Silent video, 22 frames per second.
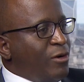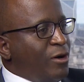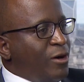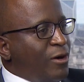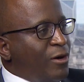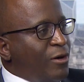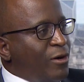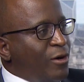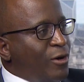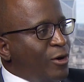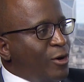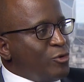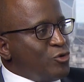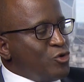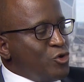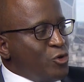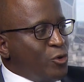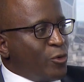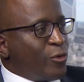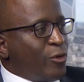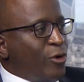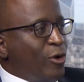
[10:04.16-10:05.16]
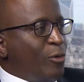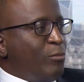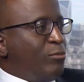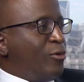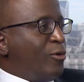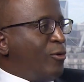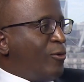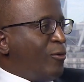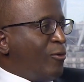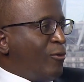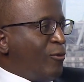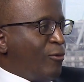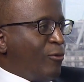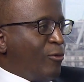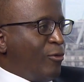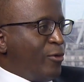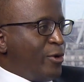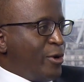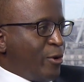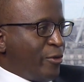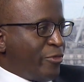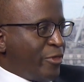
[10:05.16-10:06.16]
Europe
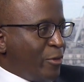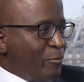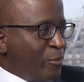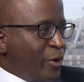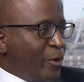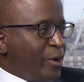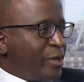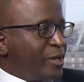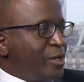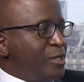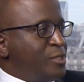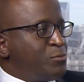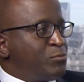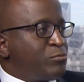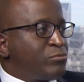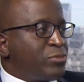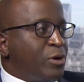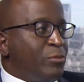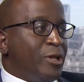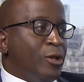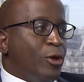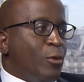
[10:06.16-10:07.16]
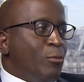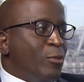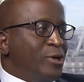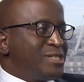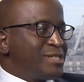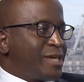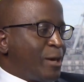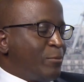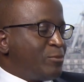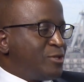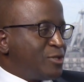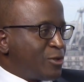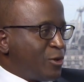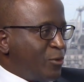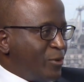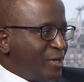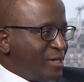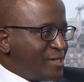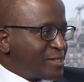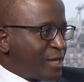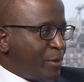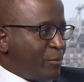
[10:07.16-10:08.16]
or North America is probably a lot more skeptical
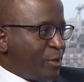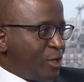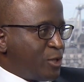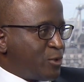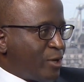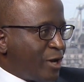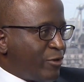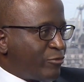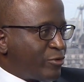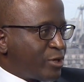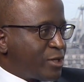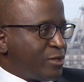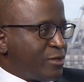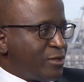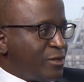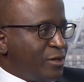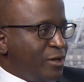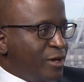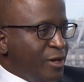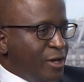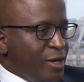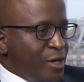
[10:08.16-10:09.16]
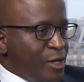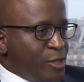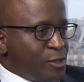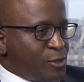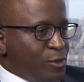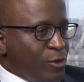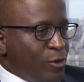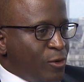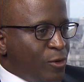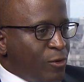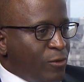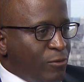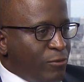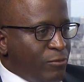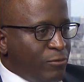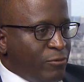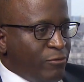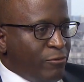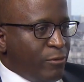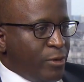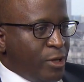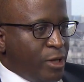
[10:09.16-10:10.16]
when it's coming into Africa. So
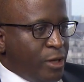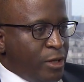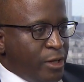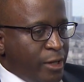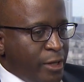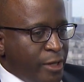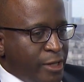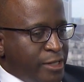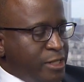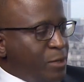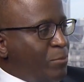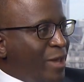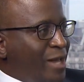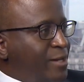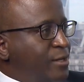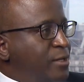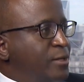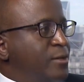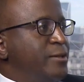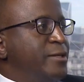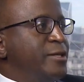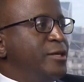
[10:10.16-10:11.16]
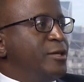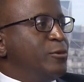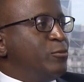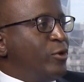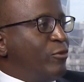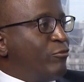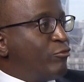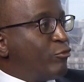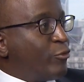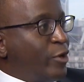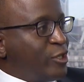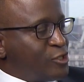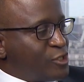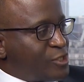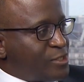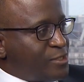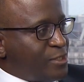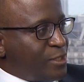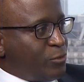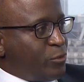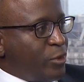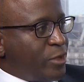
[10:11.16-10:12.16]
independently, we've
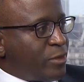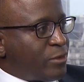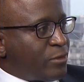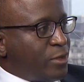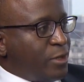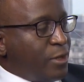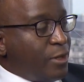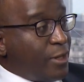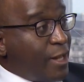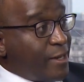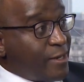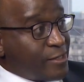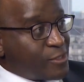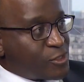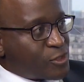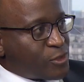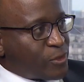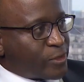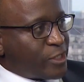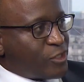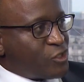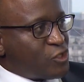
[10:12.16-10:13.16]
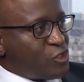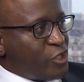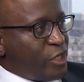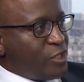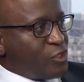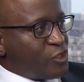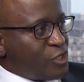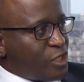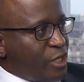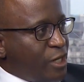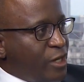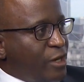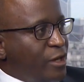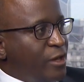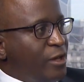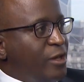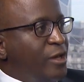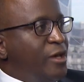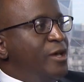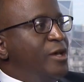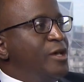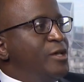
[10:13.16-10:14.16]
registered with the London Stock Exchange here
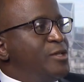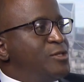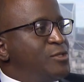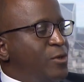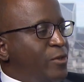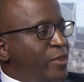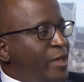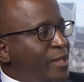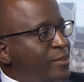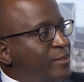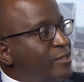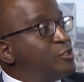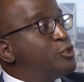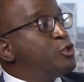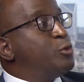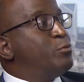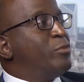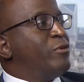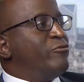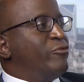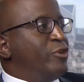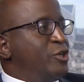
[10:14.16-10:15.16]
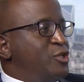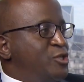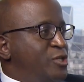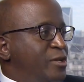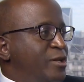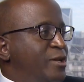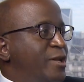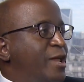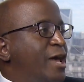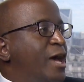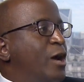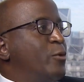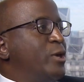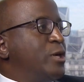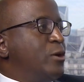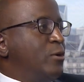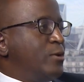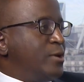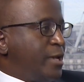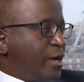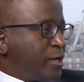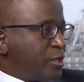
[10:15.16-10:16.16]
so that the supervision and how we
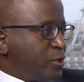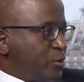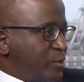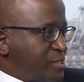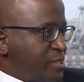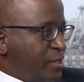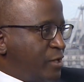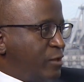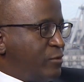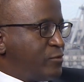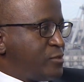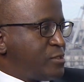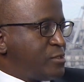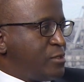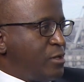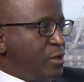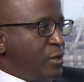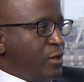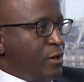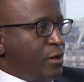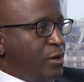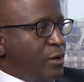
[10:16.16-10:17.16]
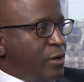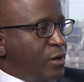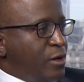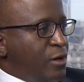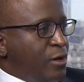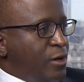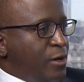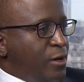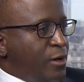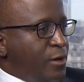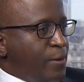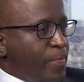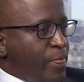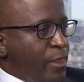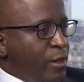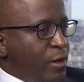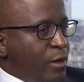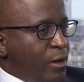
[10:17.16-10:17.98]
conduct ourselves, the